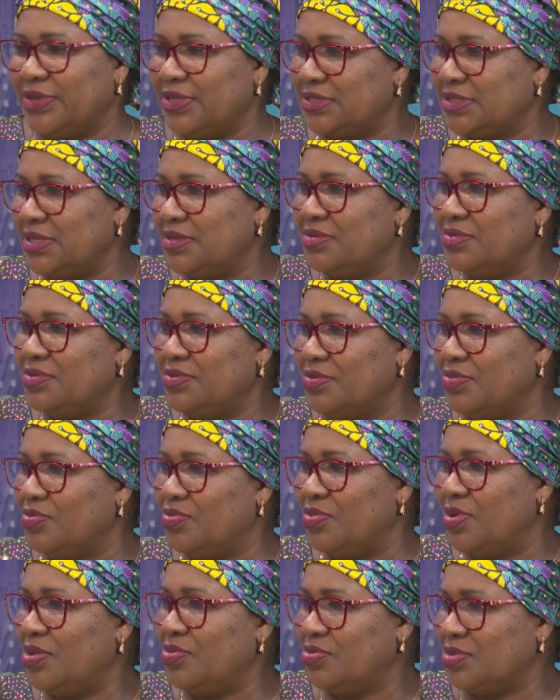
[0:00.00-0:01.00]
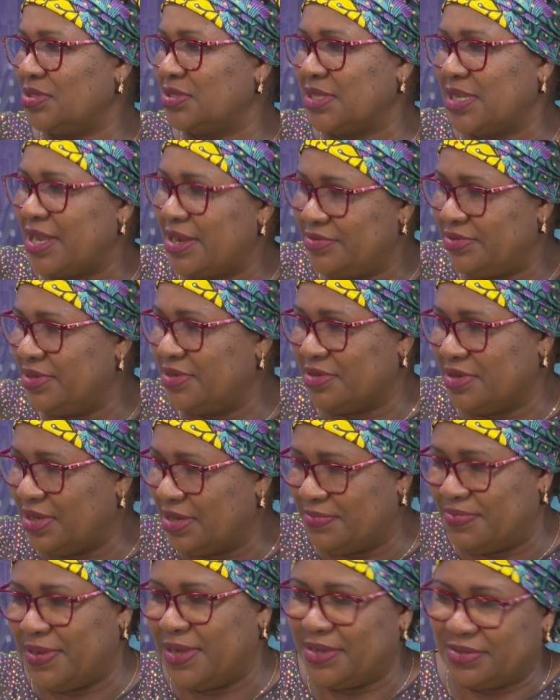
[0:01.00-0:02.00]
I said, "Oh, what was the gathering all
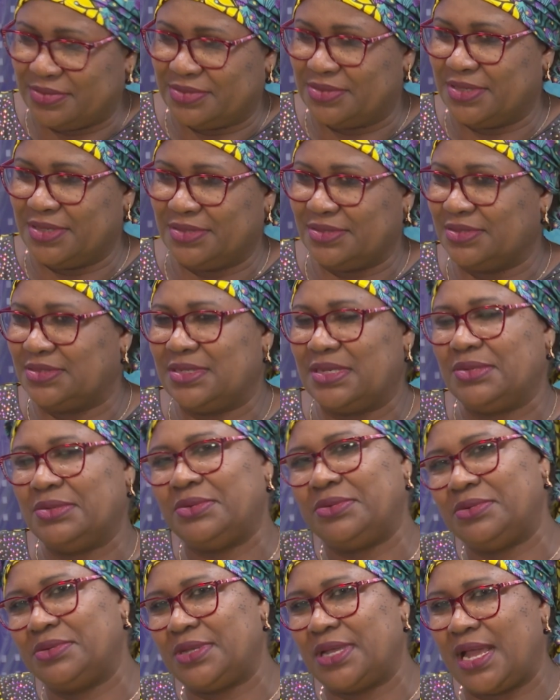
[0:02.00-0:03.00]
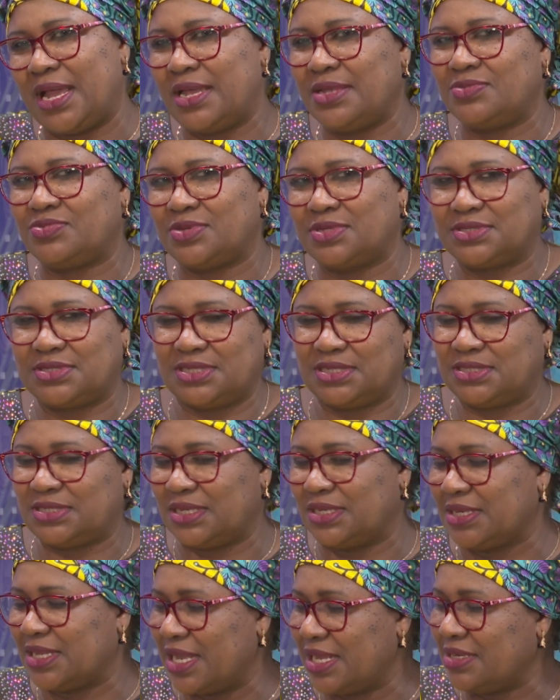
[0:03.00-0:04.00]
about?" And he said, "Oh, yeah, it was this
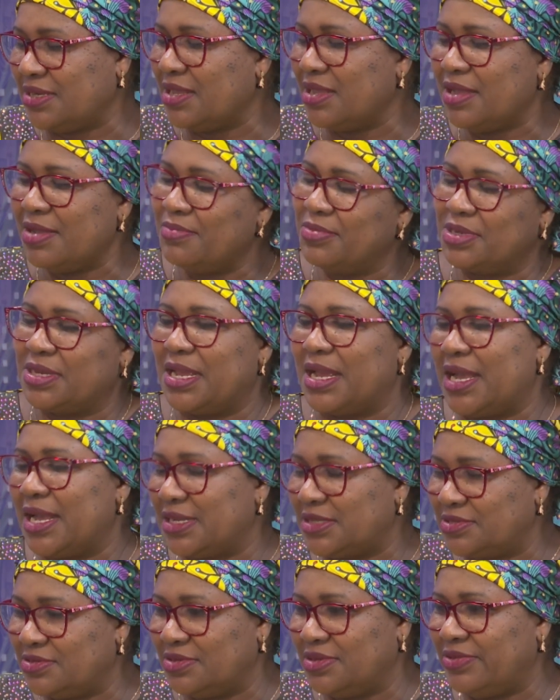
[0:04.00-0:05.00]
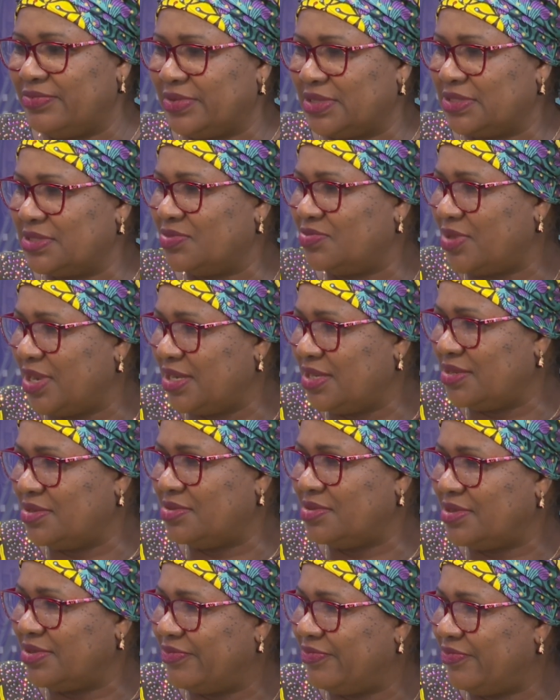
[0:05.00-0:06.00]
and that, but I had to leave." I said, "Where did
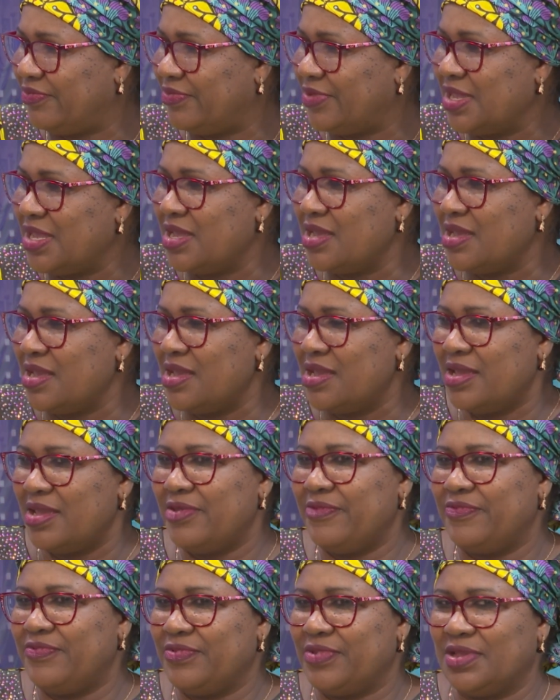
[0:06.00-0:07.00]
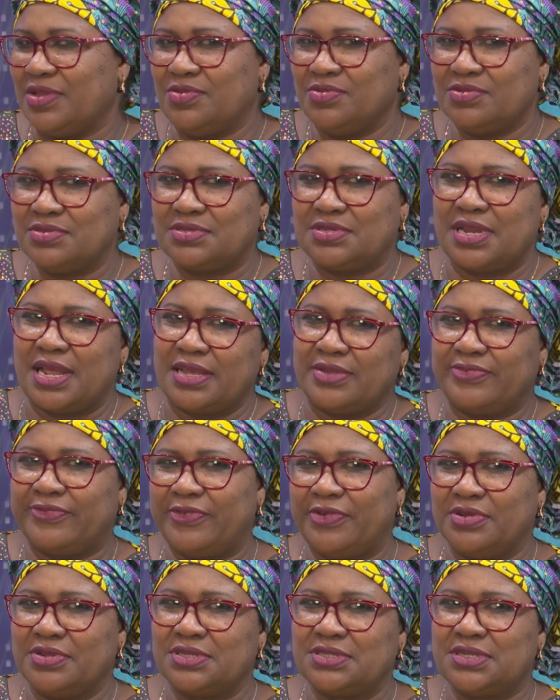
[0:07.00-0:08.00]
you leave?" If it looks like
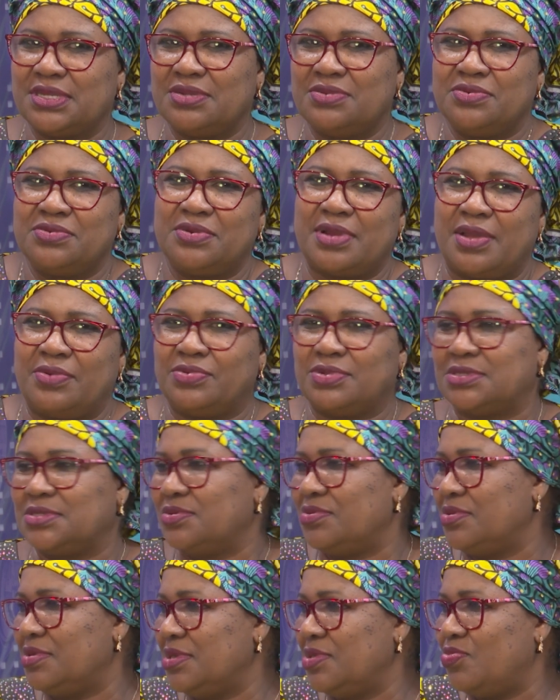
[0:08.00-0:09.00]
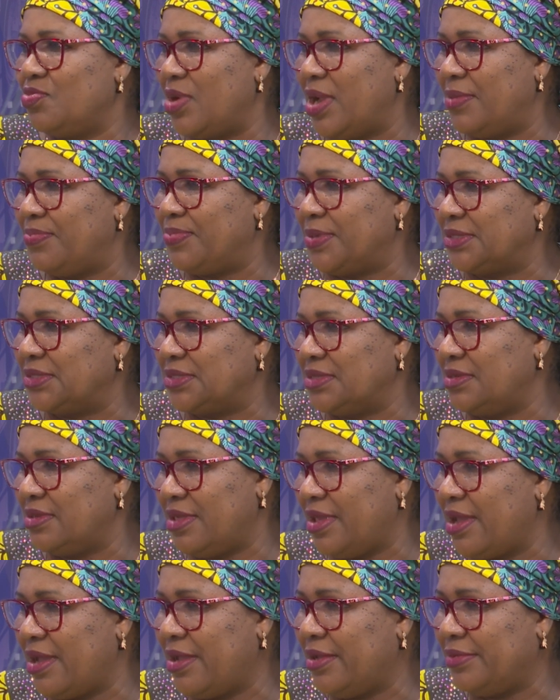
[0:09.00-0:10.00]
fun, he said, "Oh, I was the only white person
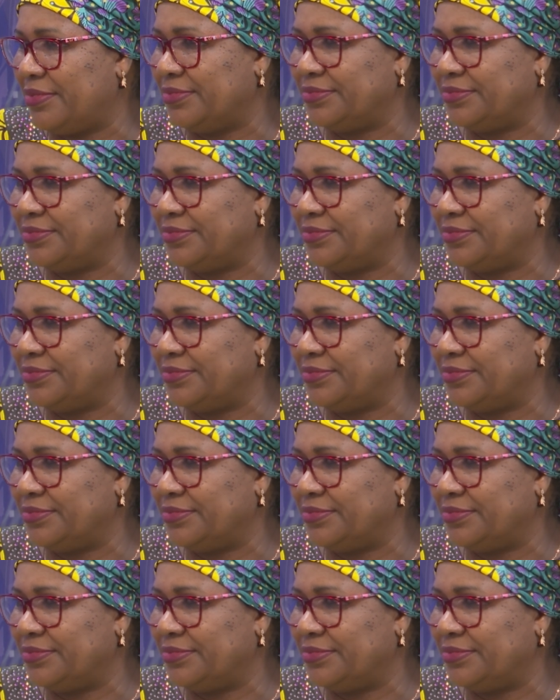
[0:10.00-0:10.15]
there."